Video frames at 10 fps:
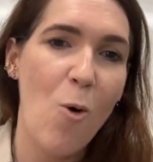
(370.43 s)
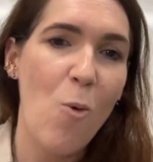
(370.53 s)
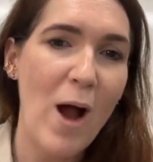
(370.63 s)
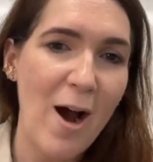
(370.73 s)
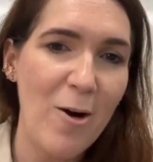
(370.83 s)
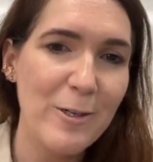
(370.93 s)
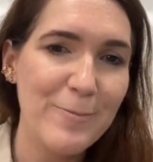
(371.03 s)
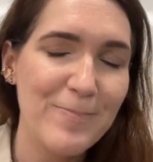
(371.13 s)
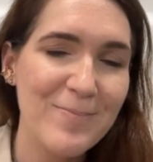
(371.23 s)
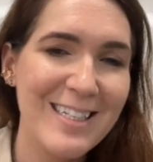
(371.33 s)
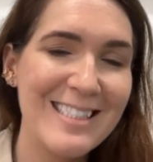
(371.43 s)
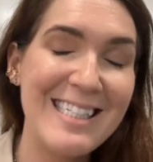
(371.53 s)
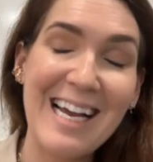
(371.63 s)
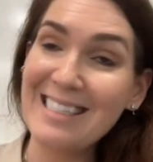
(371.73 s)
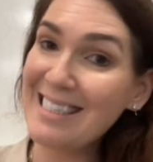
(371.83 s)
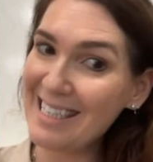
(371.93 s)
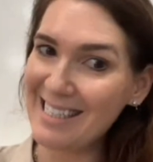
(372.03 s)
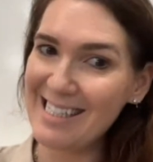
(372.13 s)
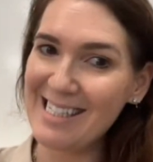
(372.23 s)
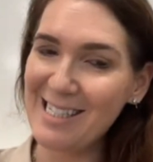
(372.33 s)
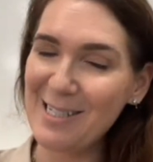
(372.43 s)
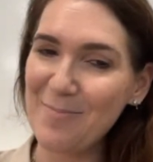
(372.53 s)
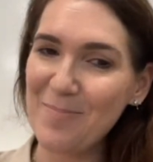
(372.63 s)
Well, dentists,